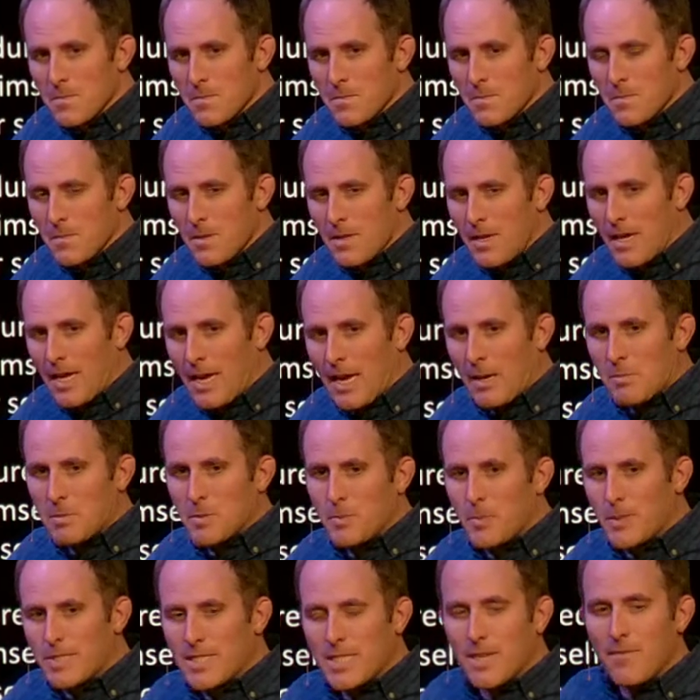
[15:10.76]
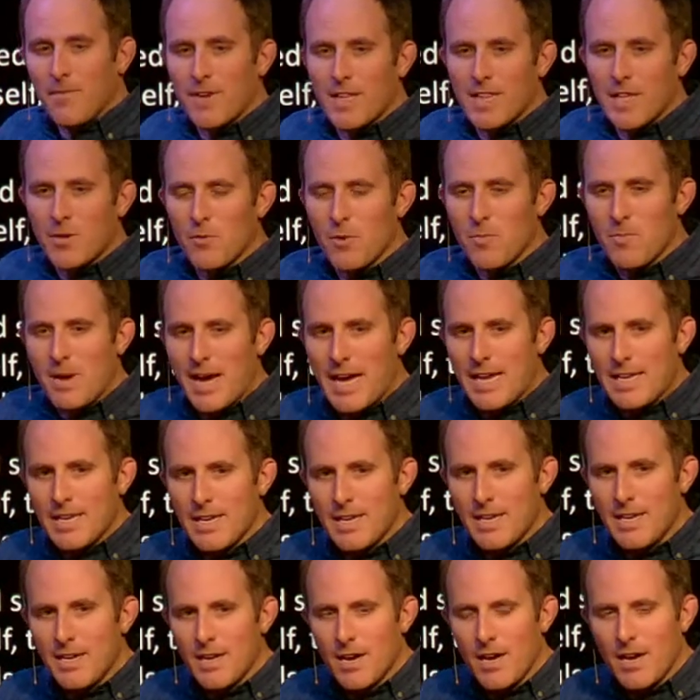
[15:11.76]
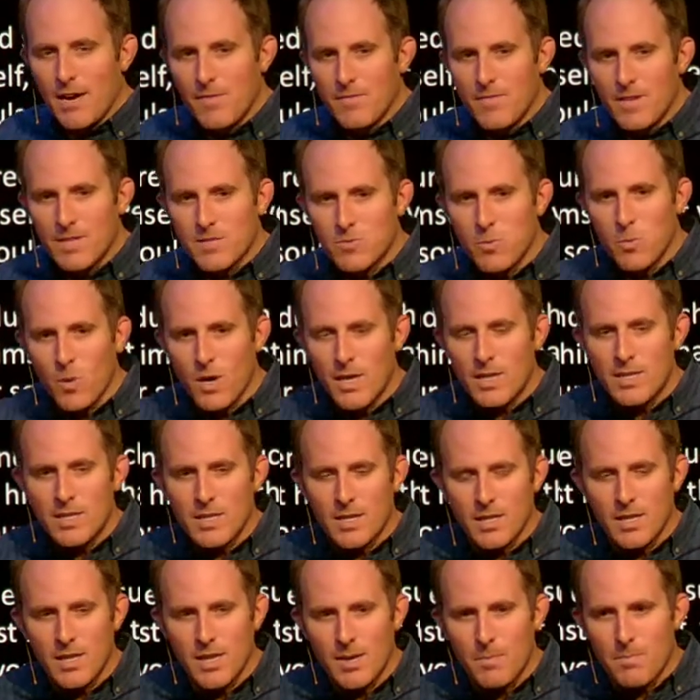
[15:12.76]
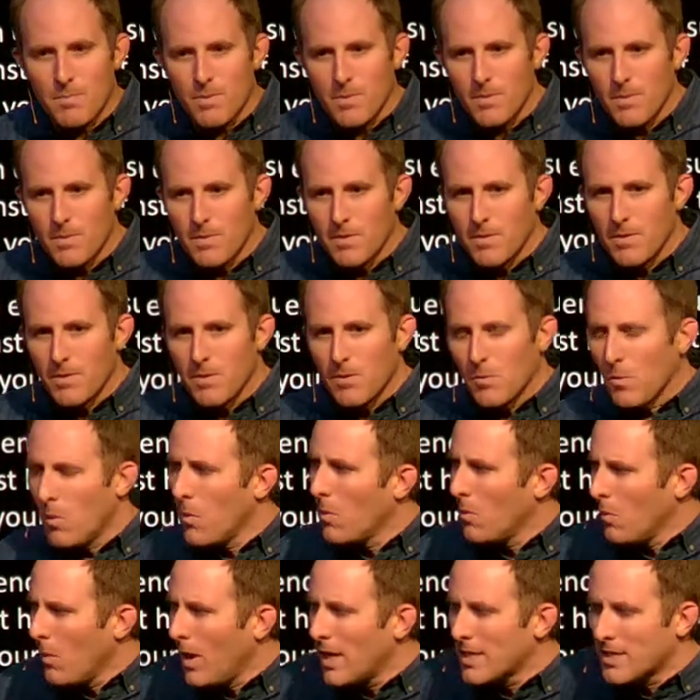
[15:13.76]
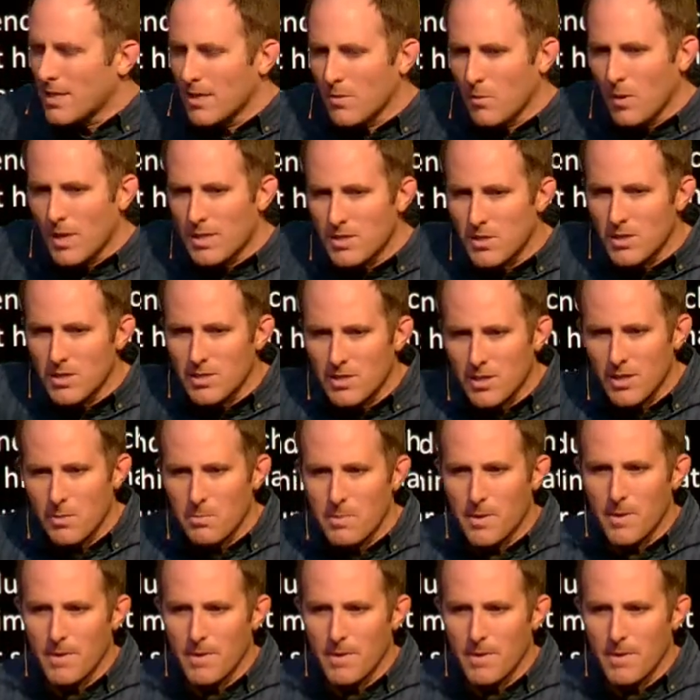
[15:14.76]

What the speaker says: And I'm specifically reminded of this one clip. Well, watch it. Watch this clip here.